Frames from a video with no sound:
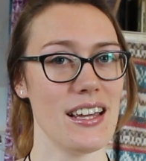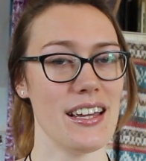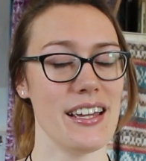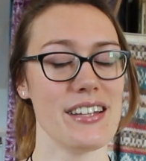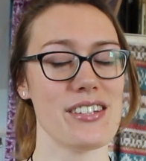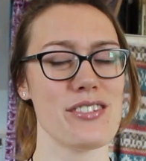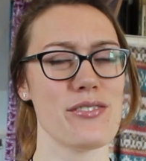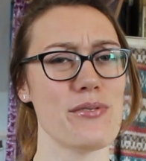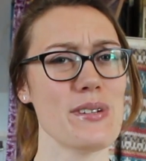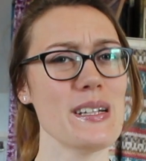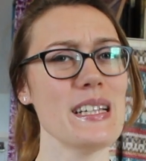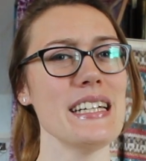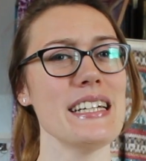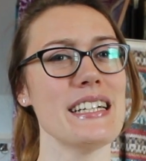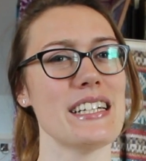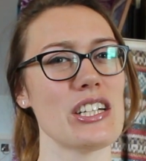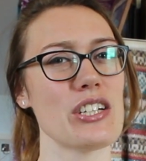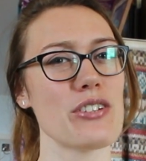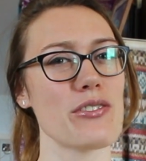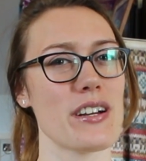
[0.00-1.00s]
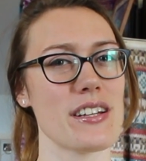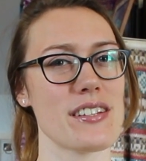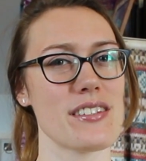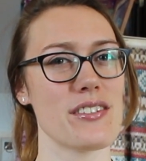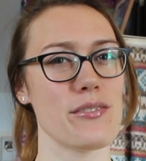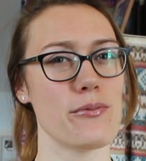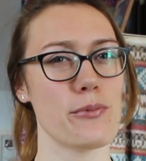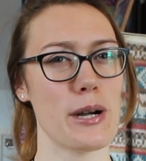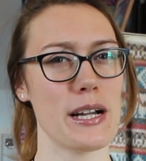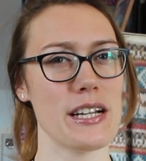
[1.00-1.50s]
It's a really
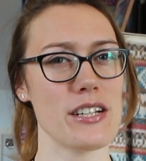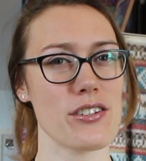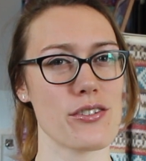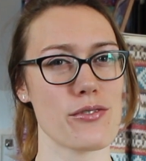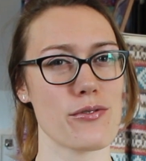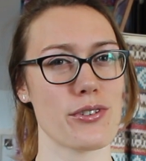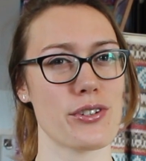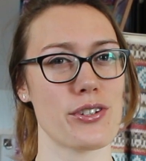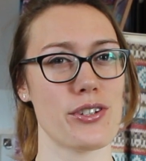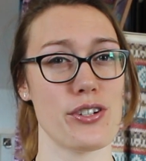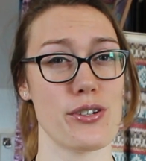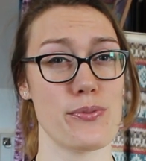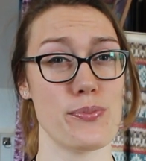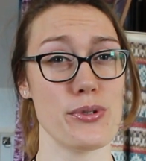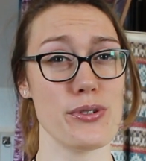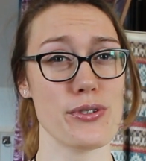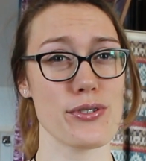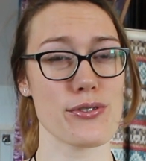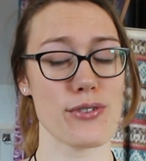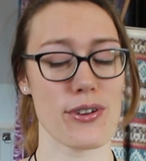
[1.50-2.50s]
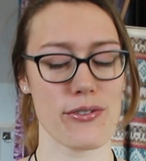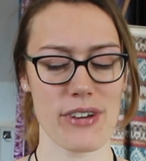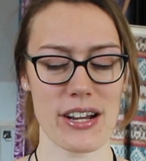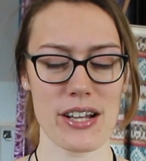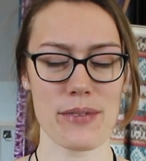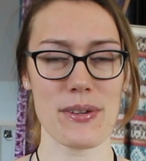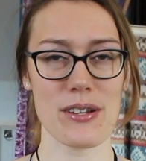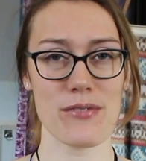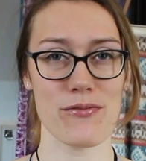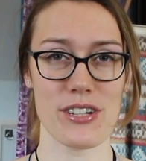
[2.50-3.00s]
interesting way to structure your book, so I
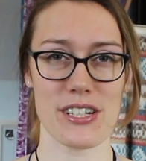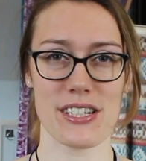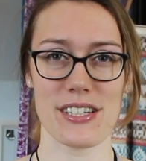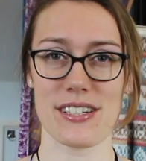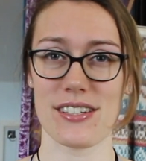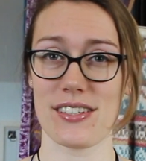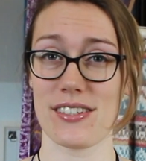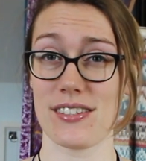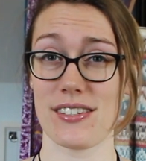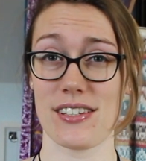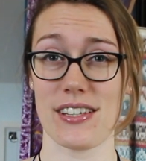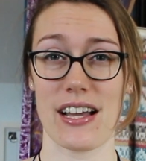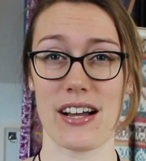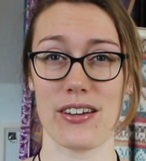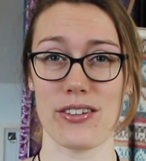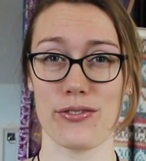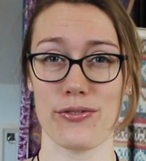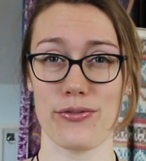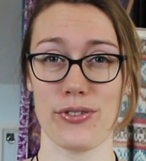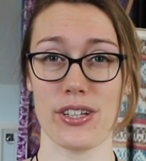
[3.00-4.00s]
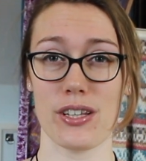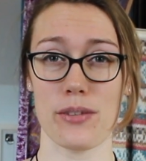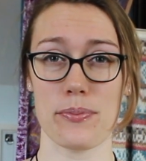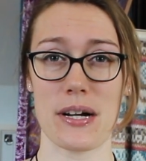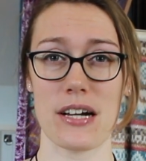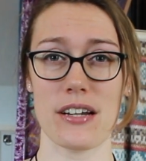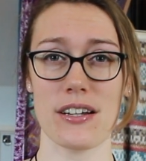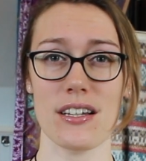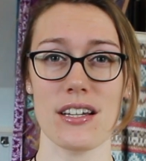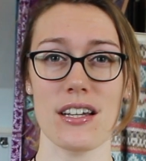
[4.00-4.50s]
recommend reading it to see how you feel
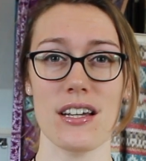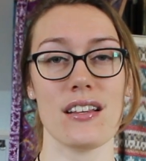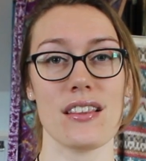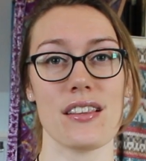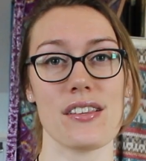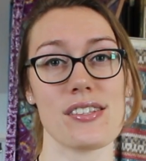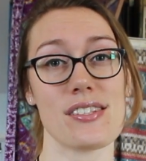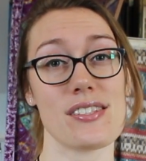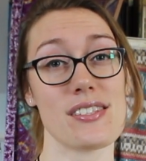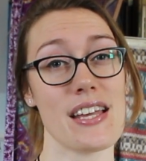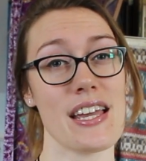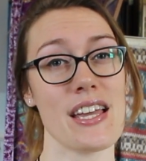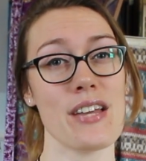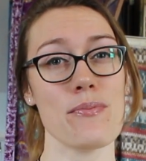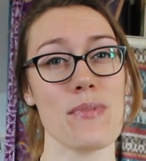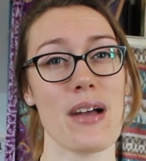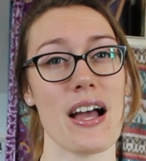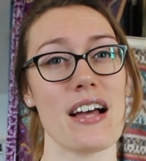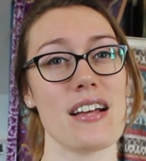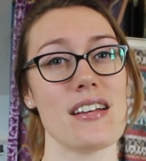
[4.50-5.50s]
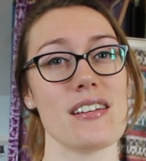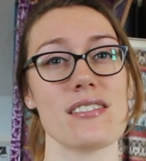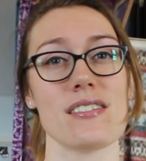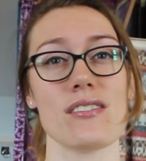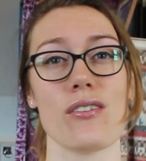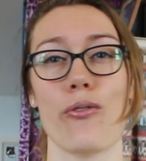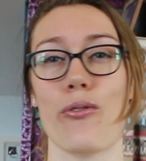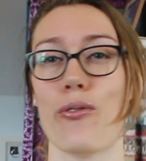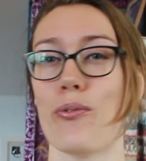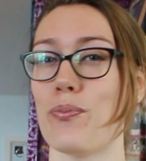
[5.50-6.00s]
about it. The same as
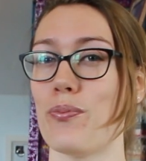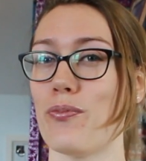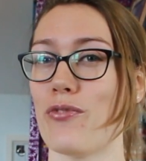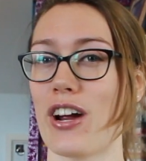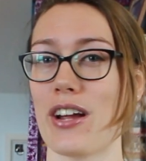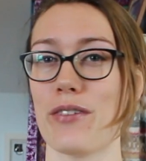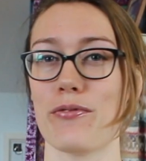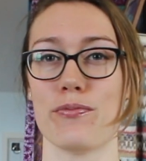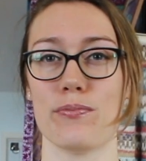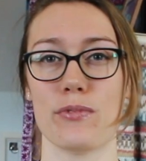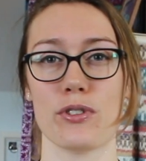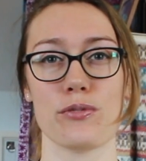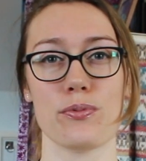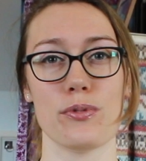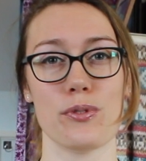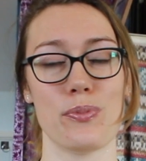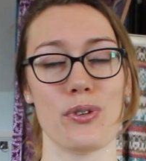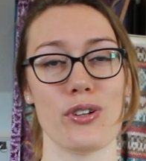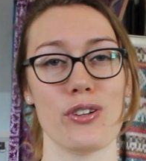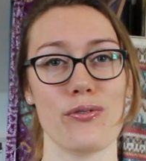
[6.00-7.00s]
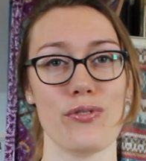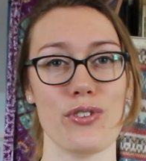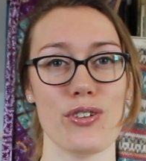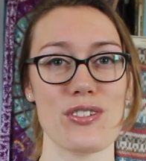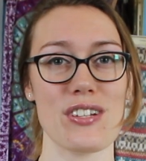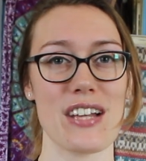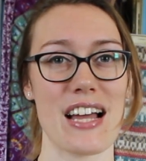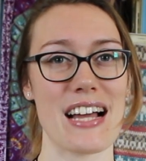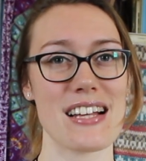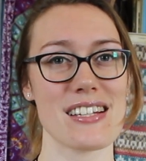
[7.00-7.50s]
writing from multiple point of
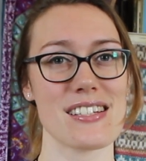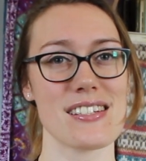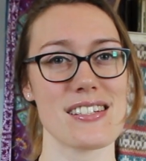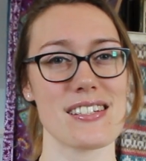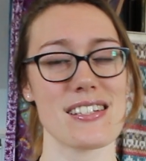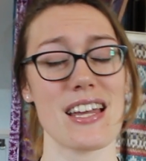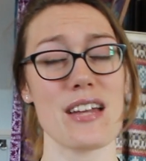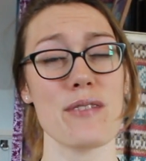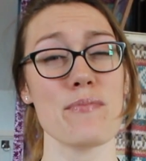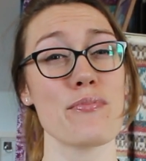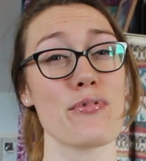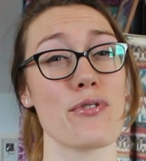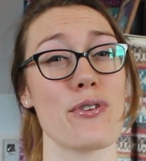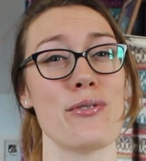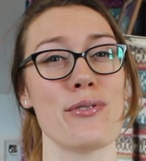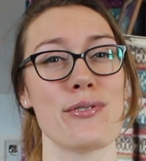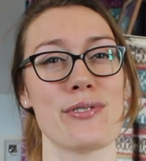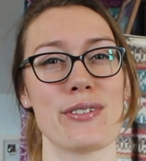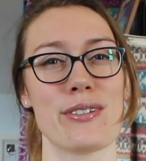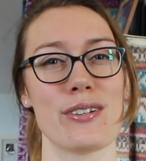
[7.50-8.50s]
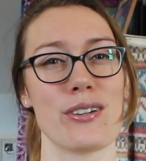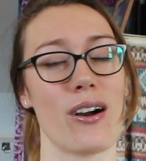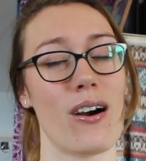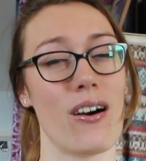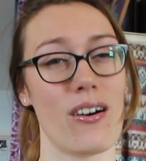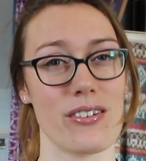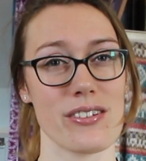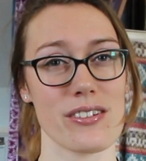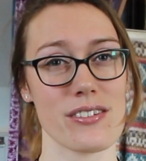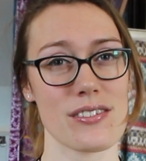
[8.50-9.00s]
views, it has the same pros and
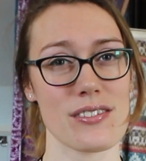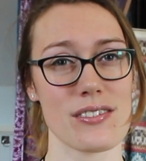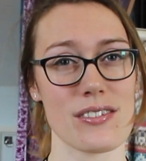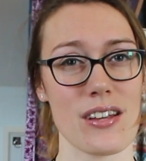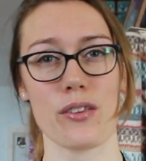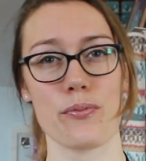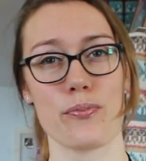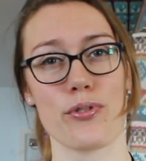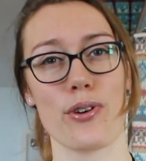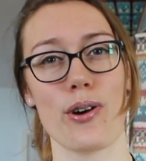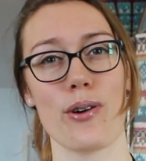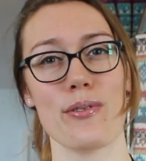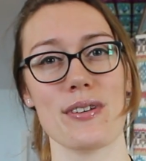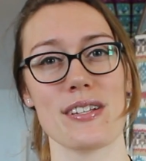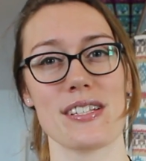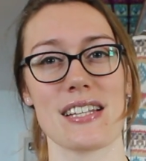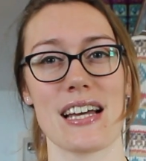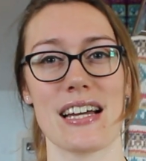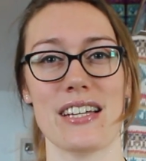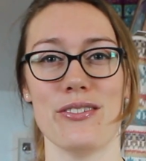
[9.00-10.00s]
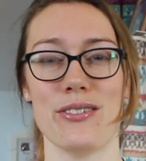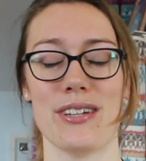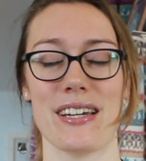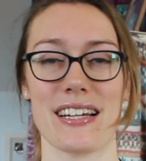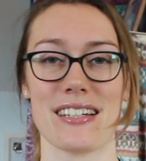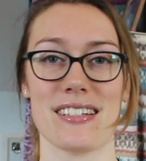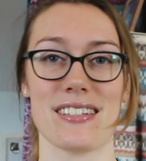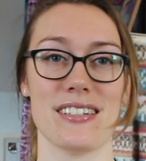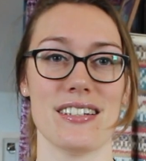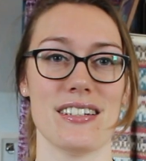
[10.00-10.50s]
cons. The pro is that you
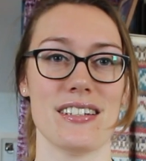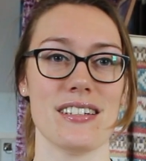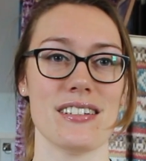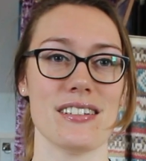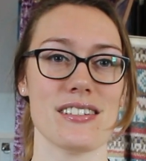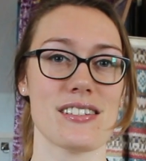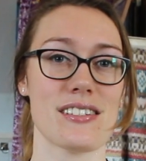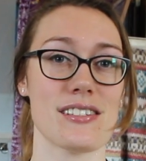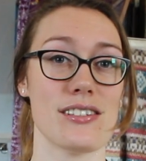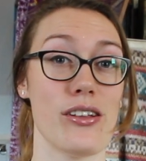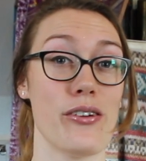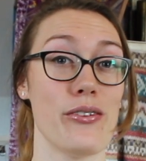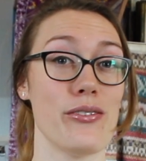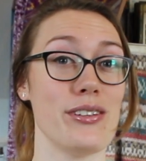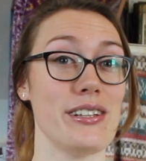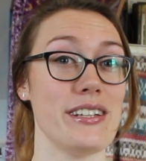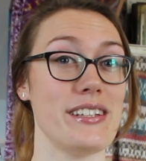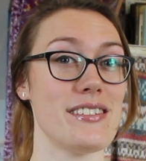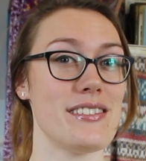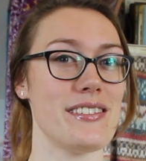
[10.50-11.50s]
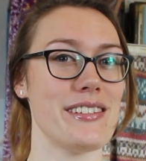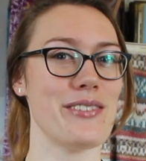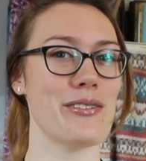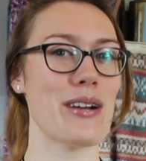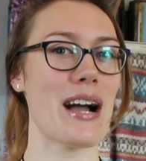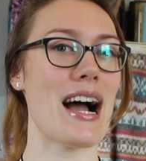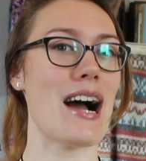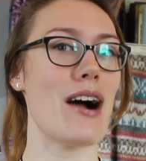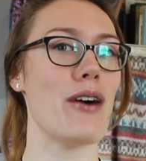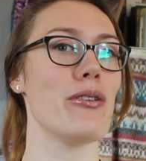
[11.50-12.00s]
get to slowly see
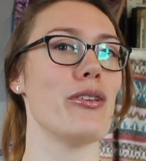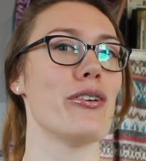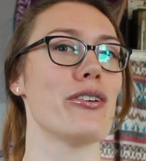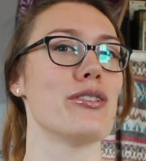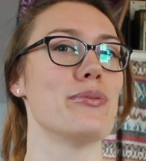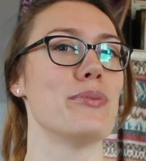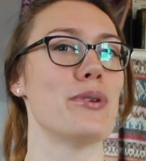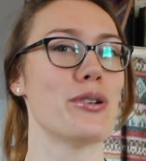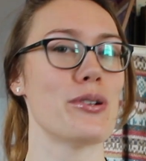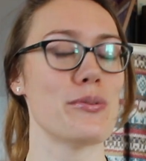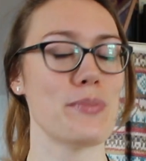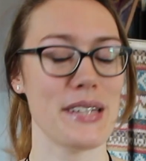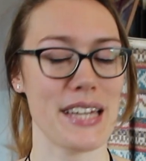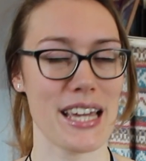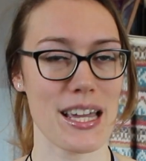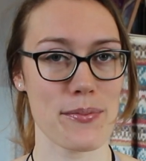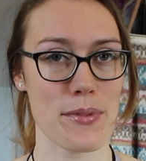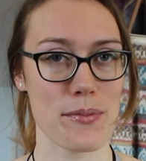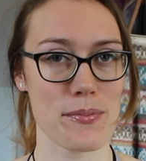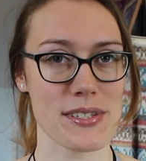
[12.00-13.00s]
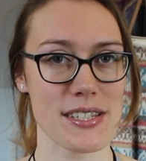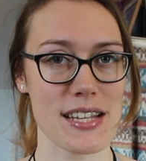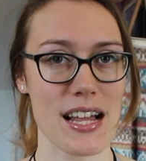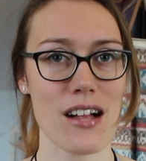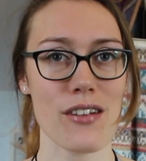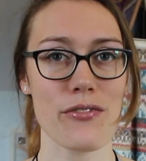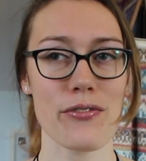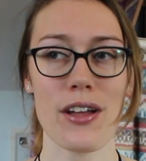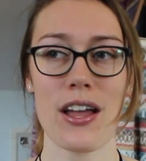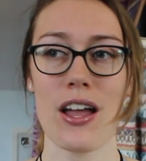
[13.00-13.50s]
how Loch Lamora became
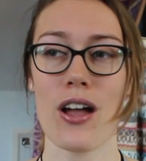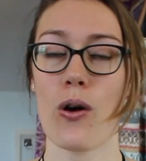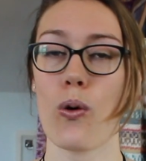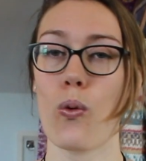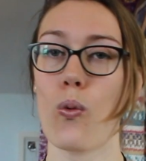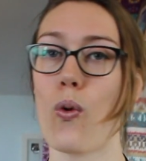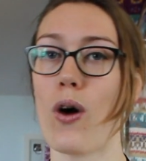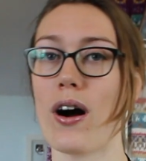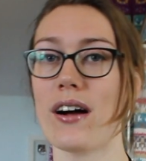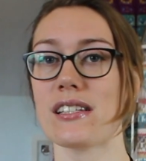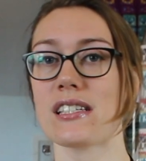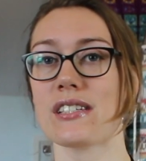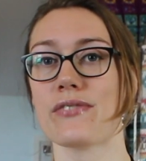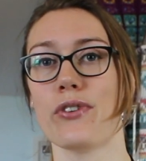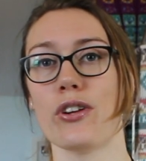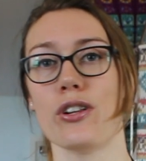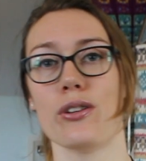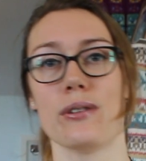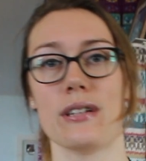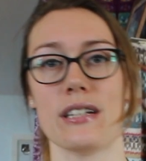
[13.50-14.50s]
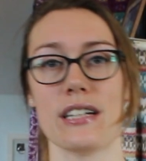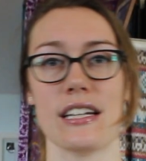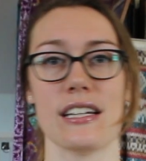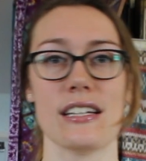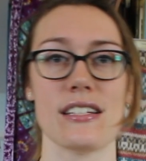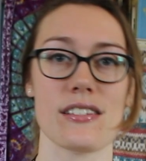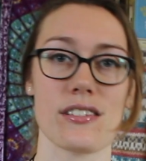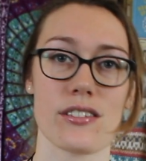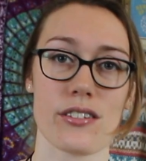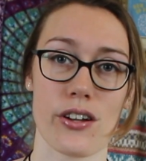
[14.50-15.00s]
himself whilst following
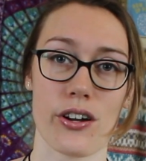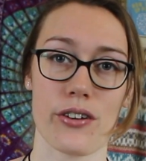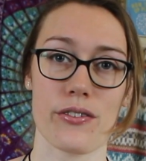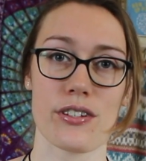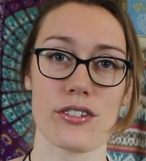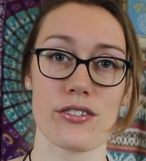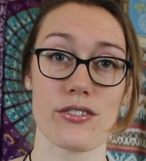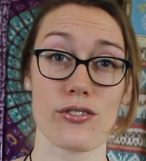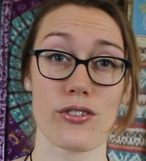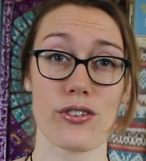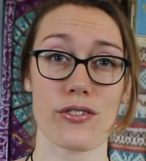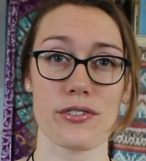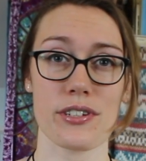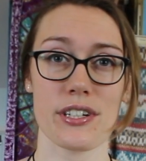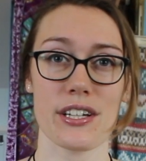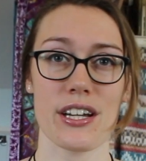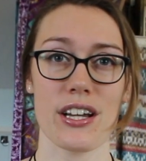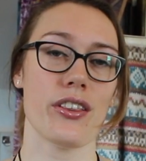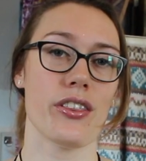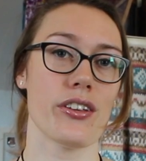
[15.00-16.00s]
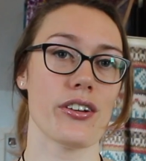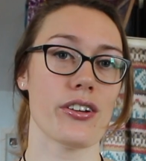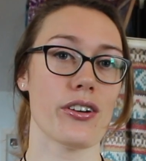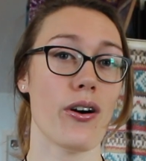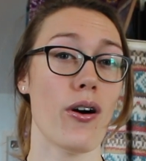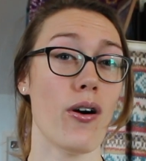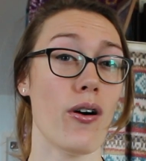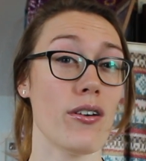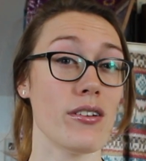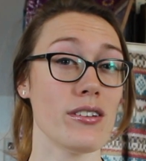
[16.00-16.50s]
his current story. The
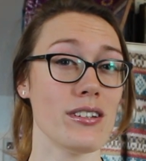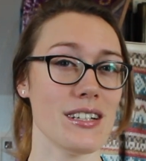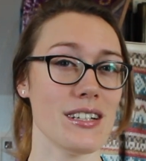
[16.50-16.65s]
con